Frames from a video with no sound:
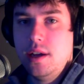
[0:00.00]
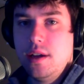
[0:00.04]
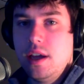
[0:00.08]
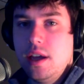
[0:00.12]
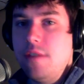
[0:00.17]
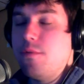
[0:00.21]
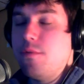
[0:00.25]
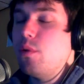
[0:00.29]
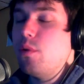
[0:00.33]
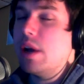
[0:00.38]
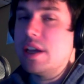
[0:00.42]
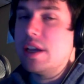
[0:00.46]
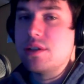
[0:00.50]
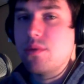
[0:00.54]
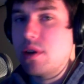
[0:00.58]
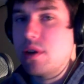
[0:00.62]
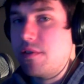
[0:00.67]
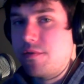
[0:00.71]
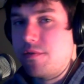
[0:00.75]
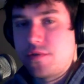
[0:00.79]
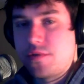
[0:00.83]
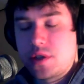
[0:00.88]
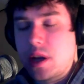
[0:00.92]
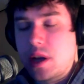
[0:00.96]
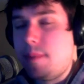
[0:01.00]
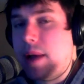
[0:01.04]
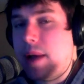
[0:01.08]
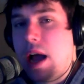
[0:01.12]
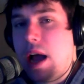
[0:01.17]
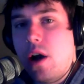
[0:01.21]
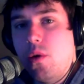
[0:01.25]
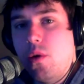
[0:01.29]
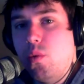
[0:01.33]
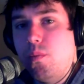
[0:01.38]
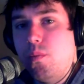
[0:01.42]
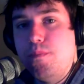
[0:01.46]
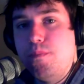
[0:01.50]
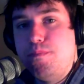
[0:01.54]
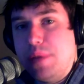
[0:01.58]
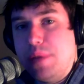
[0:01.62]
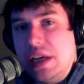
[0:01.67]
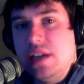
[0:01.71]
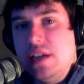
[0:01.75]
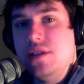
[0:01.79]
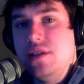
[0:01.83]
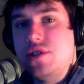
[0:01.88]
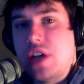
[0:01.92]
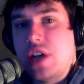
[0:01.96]
If Wings would have somehow
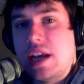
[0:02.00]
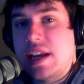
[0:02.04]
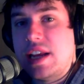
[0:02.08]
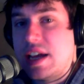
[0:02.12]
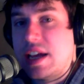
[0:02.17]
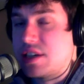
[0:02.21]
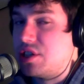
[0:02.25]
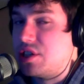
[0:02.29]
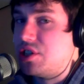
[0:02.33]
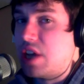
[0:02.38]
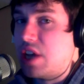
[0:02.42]
beaten Jay Nasty,